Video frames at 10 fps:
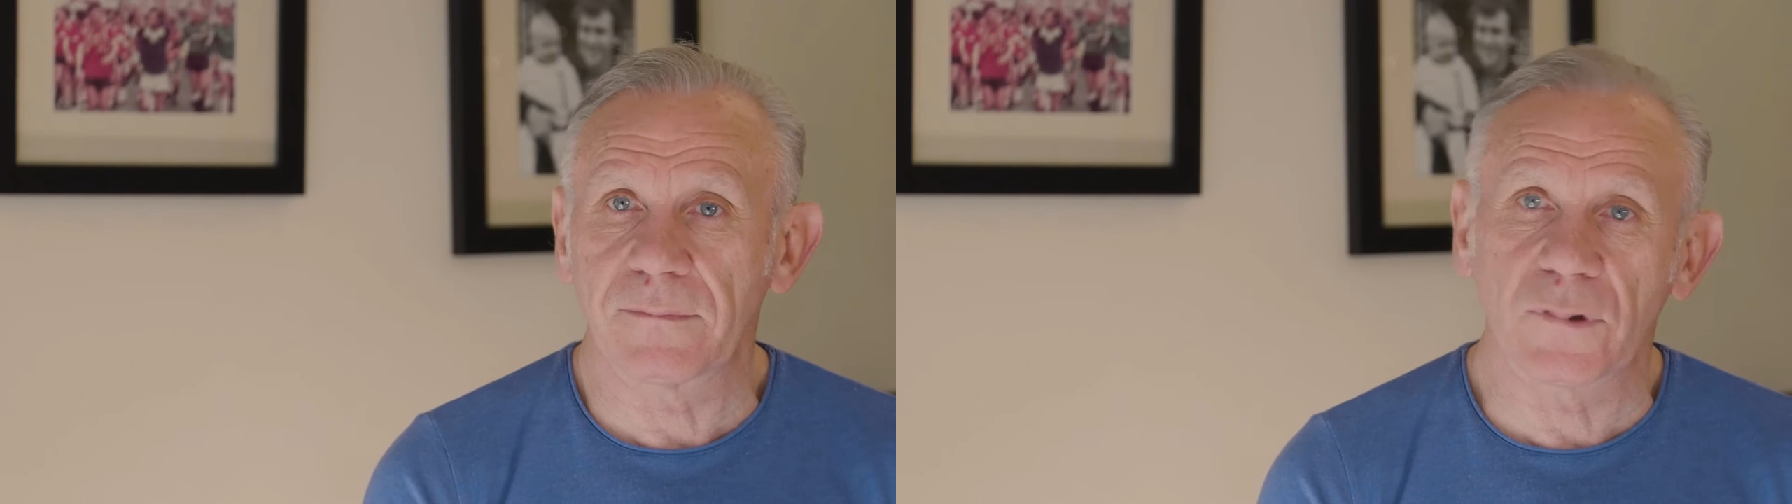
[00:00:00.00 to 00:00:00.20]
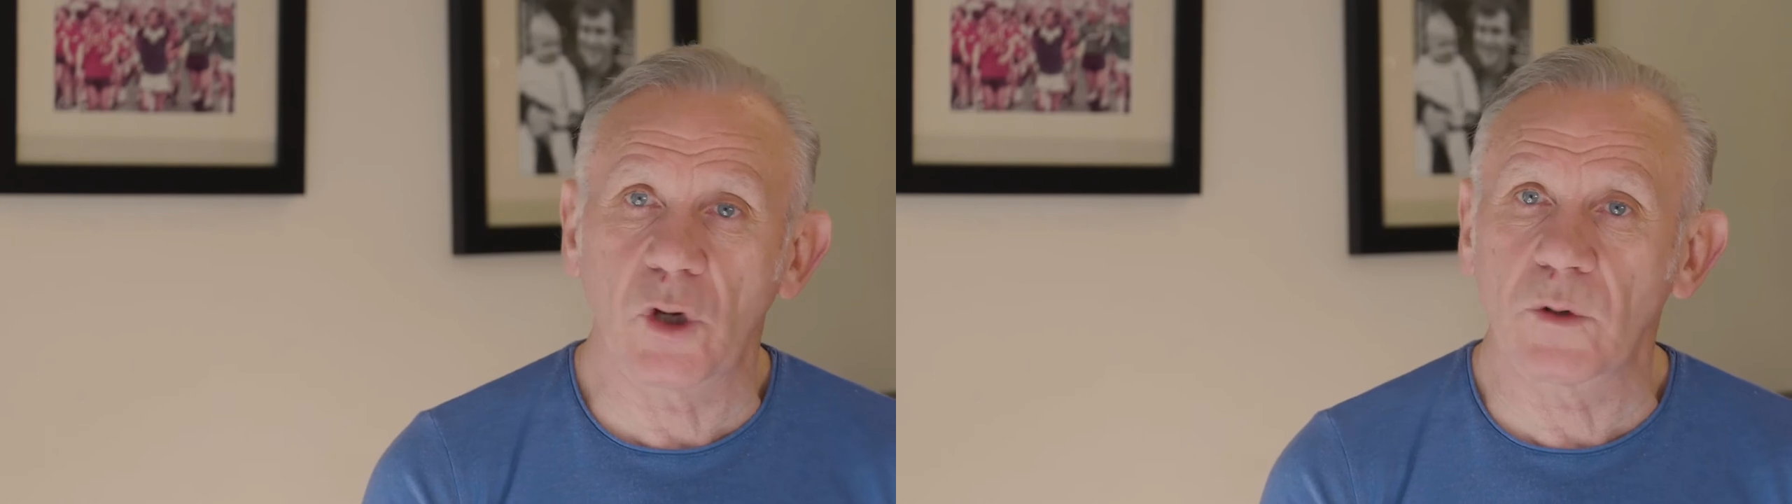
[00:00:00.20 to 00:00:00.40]

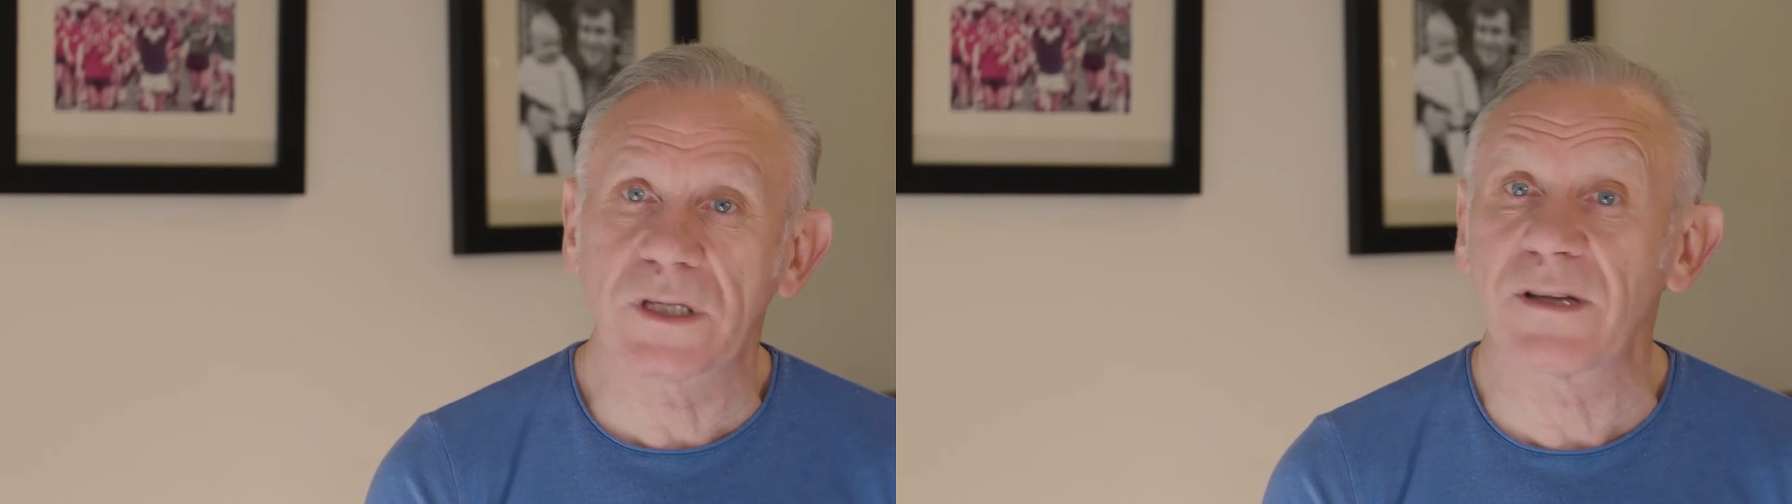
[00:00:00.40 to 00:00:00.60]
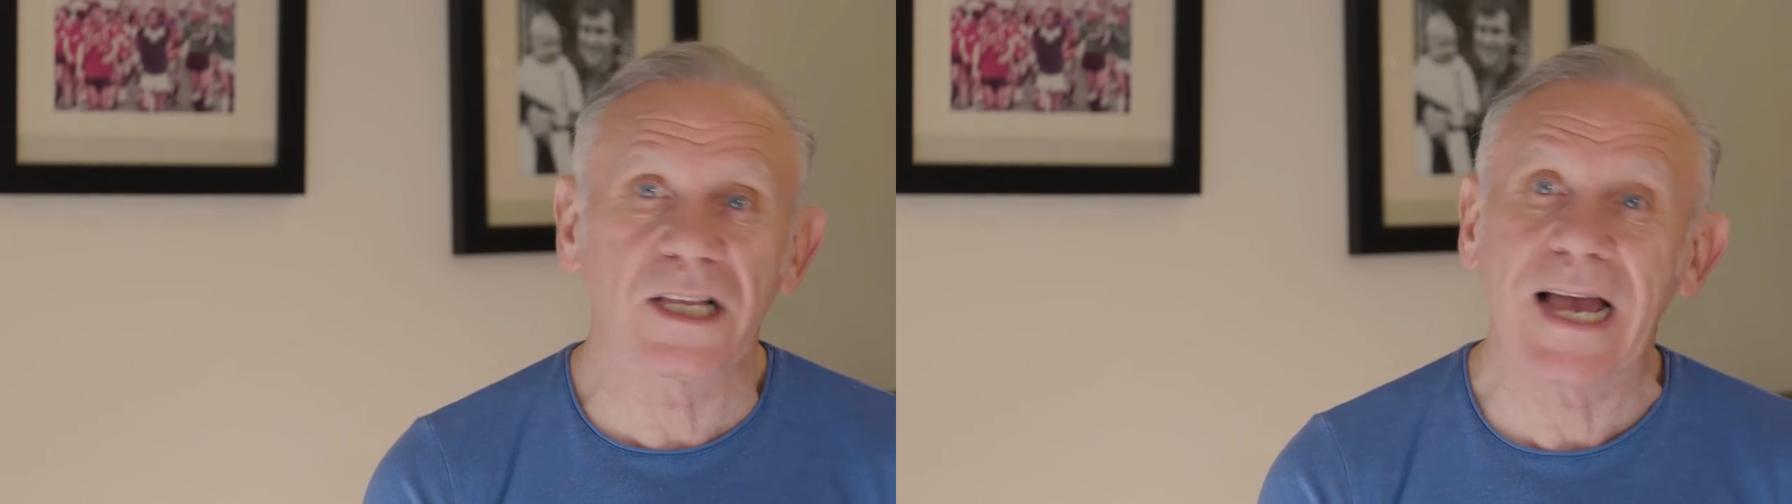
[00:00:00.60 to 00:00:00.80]
So
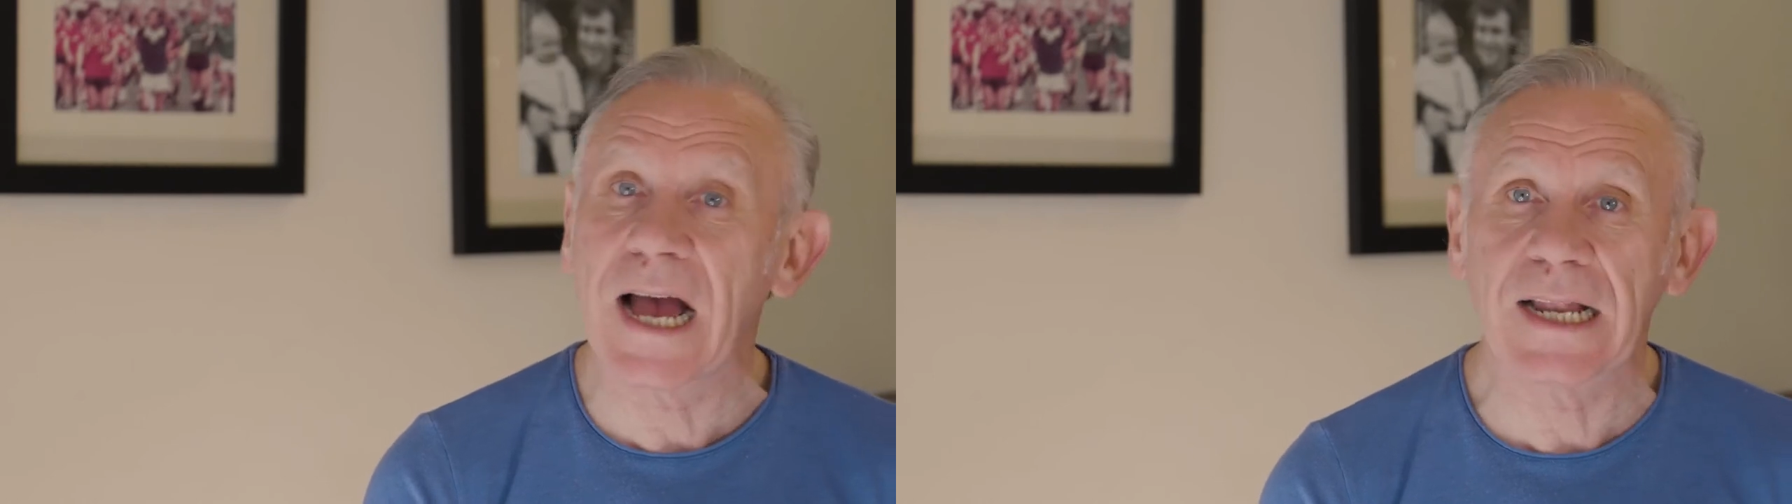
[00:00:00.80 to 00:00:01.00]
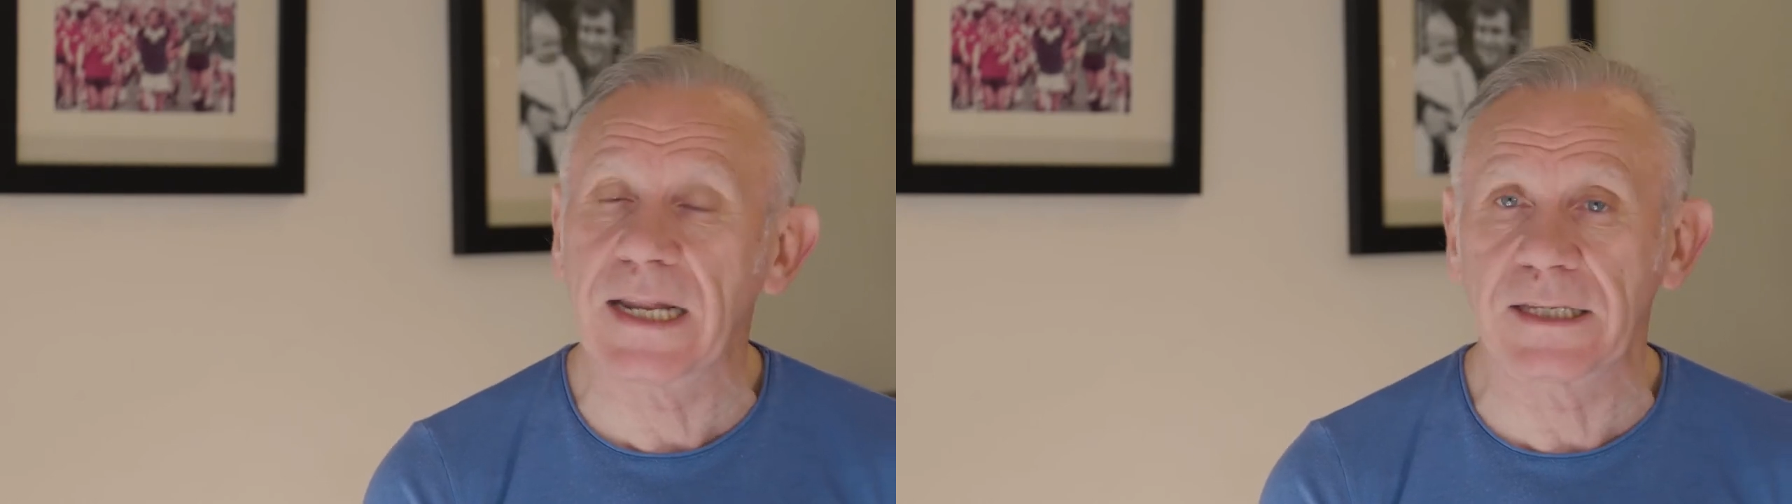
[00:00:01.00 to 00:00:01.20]
it's it's
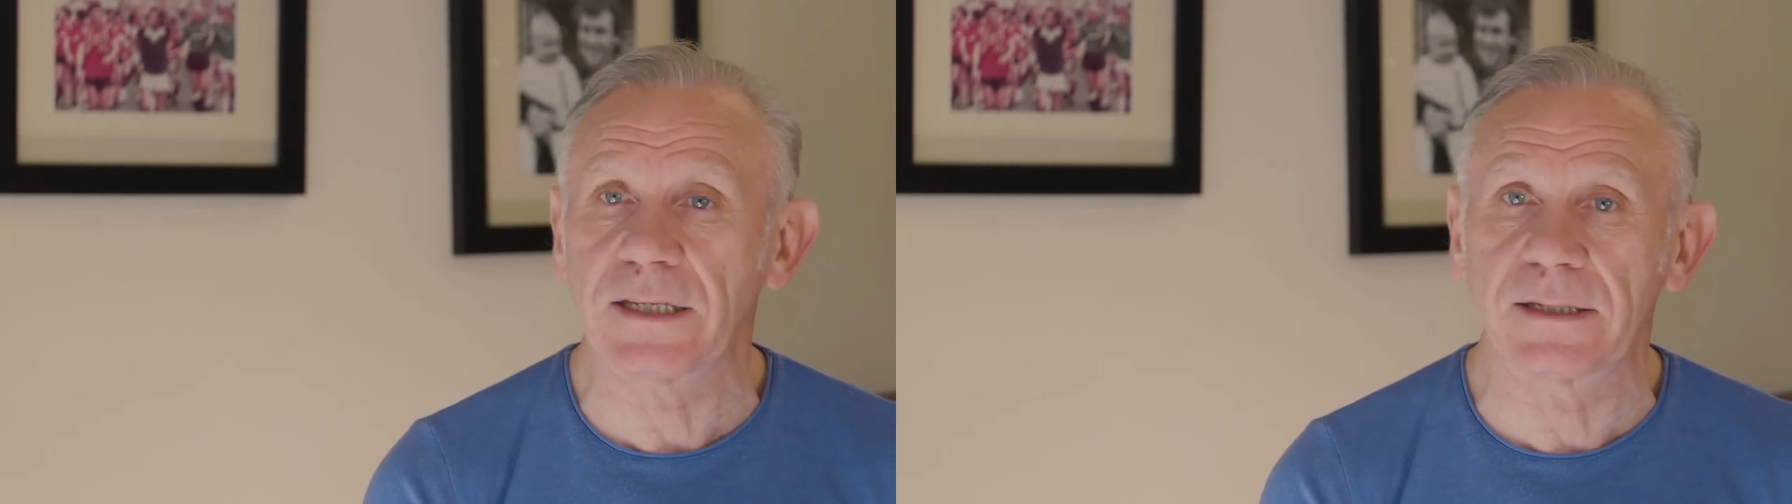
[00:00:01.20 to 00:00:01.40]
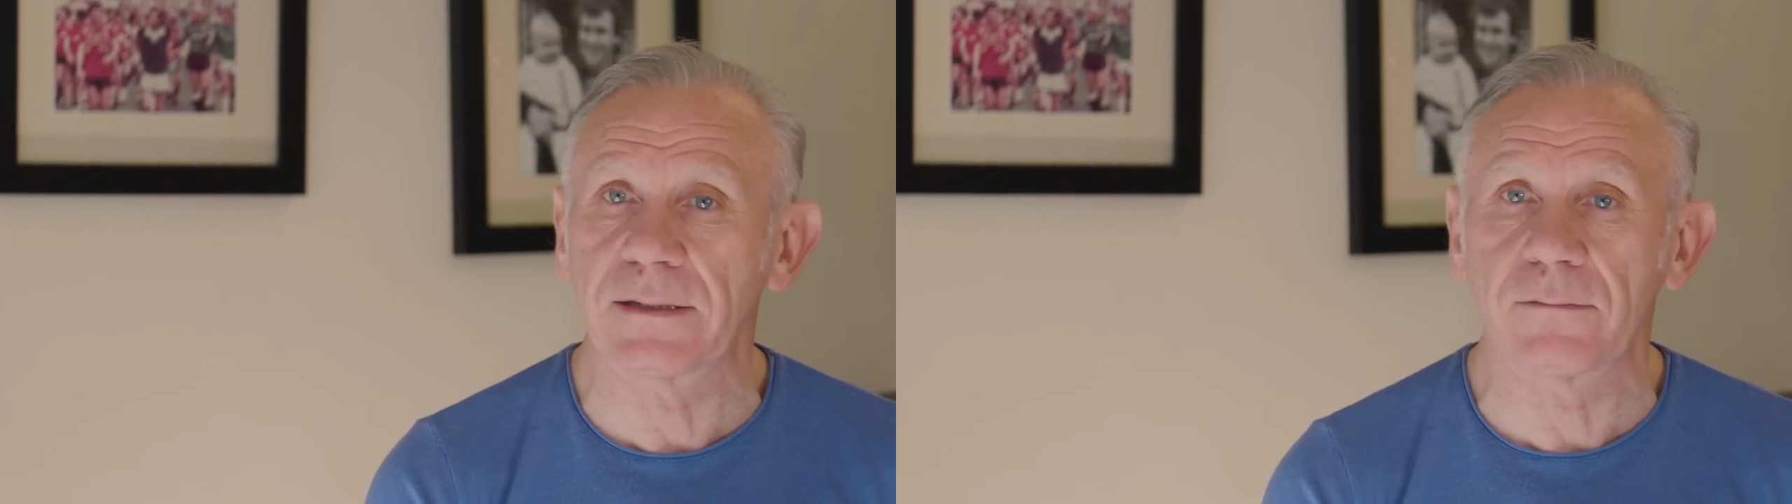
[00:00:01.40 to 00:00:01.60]
highlighted